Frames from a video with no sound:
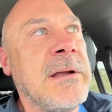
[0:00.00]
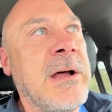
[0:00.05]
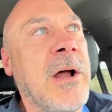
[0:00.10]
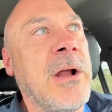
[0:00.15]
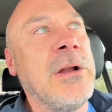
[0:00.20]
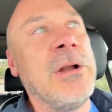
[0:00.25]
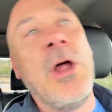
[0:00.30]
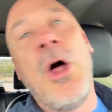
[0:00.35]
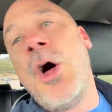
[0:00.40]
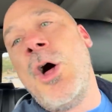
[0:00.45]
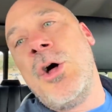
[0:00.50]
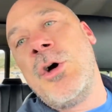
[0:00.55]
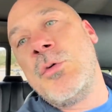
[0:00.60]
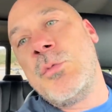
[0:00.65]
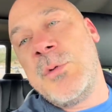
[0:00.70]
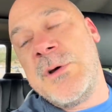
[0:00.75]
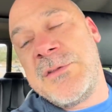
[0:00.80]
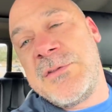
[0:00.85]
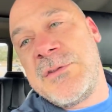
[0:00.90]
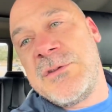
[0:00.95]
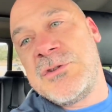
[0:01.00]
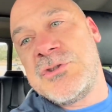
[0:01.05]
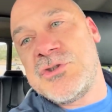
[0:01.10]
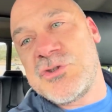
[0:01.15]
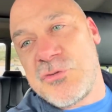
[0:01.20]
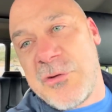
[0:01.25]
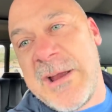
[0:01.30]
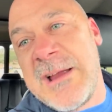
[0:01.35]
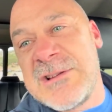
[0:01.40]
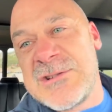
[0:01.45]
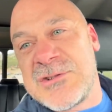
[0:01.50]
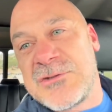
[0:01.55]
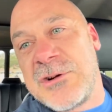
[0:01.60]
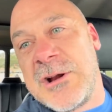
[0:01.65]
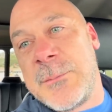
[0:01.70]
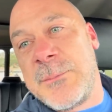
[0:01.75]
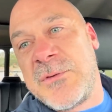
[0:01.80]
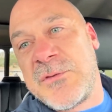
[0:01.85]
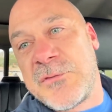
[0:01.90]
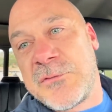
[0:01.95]
along with
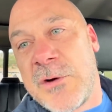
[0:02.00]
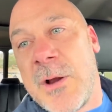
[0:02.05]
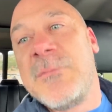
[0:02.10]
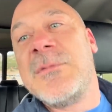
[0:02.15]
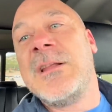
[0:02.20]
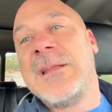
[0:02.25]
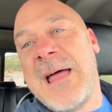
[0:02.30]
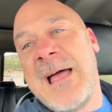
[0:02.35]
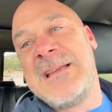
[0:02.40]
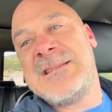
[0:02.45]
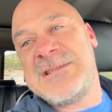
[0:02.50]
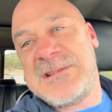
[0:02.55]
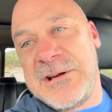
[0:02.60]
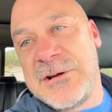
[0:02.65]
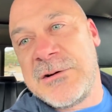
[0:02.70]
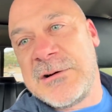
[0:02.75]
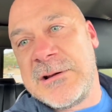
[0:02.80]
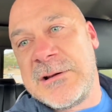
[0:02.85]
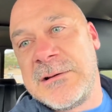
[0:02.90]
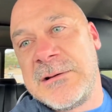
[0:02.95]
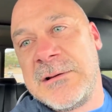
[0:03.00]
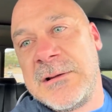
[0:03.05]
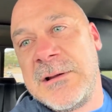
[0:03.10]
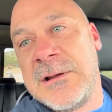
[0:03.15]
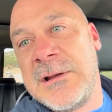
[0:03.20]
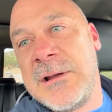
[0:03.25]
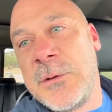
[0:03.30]
transcripts from the last hearing